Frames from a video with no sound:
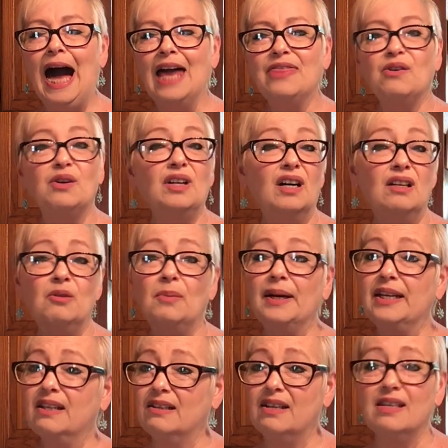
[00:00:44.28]
I thought, oh
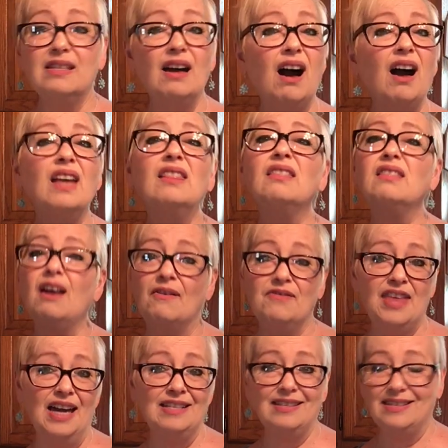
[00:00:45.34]
my goodness, I love
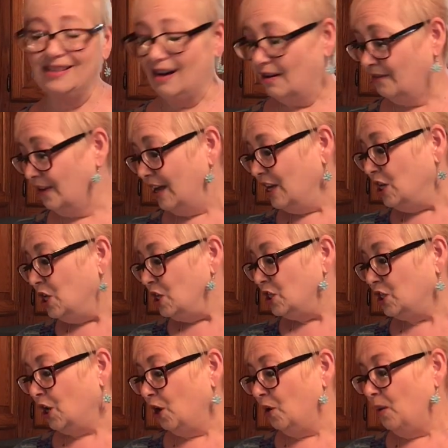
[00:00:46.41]
that stuff.
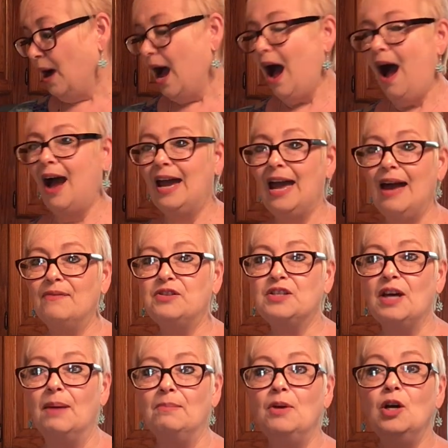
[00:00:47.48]
So I have
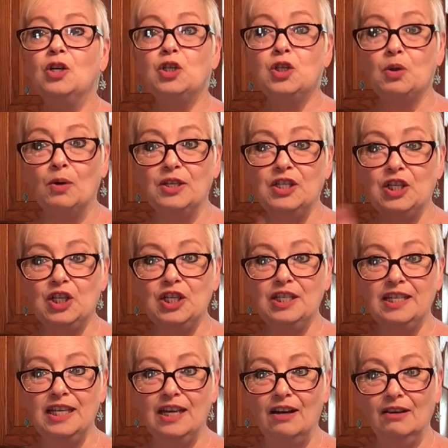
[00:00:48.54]
some
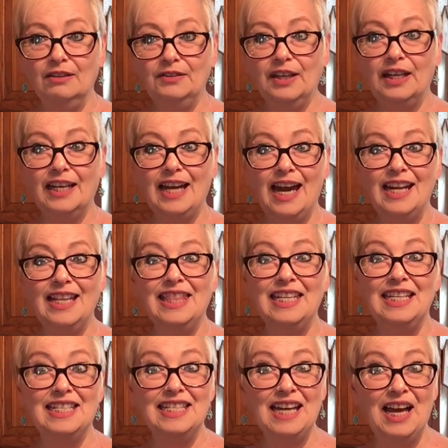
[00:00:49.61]
sausages here that I got at
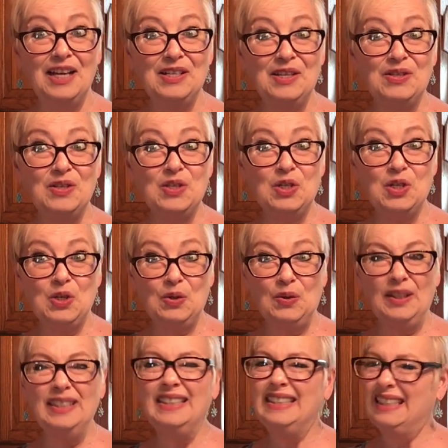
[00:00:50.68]
the Italian
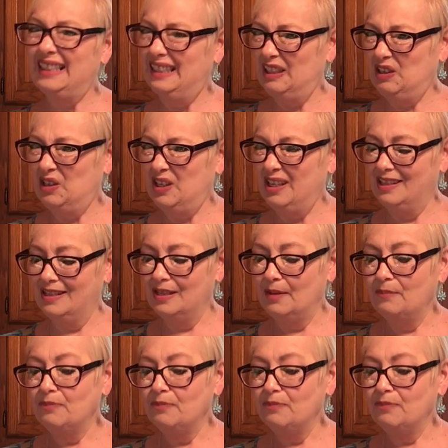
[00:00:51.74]
store. Delicious.